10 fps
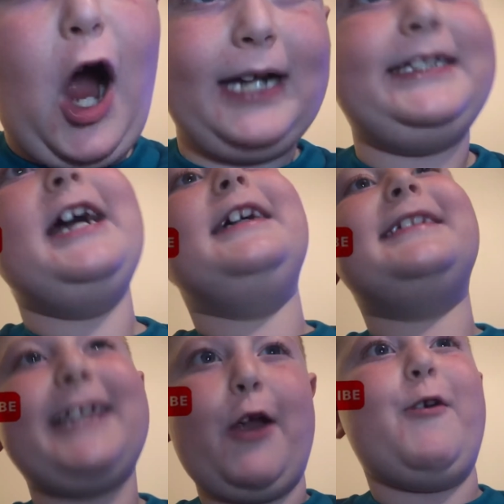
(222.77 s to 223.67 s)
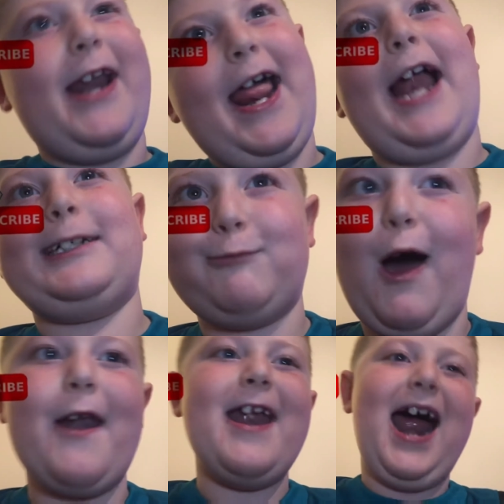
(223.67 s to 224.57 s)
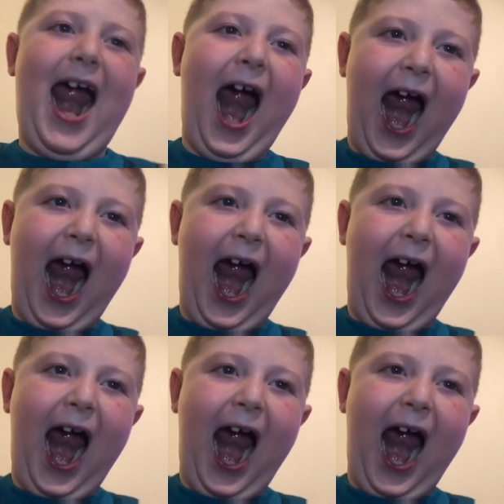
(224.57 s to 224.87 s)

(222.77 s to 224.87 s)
guys. See you in the next one.